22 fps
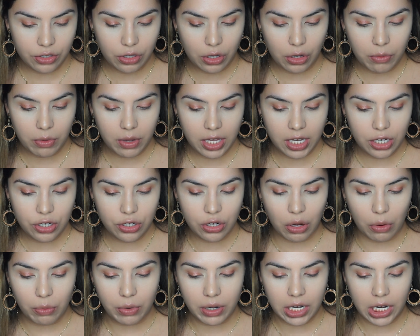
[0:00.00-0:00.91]
so you really
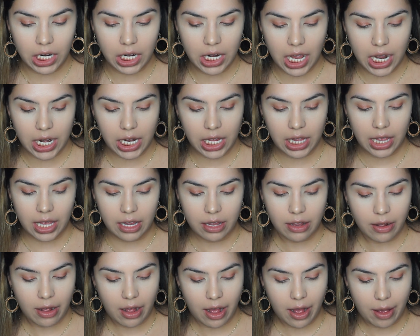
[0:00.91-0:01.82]
don't need any
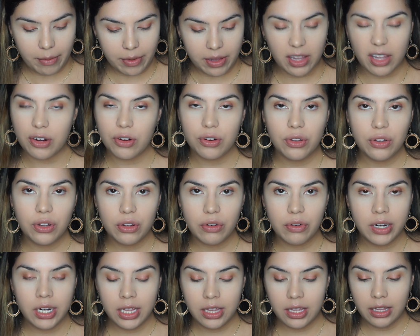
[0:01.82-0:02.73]
like glitter glue
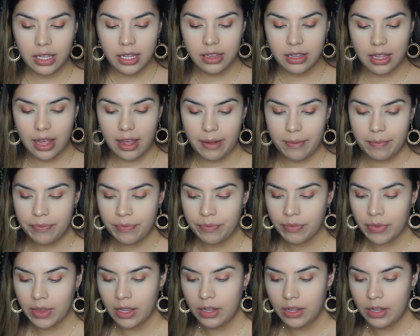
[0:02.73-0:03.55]
or anything like that.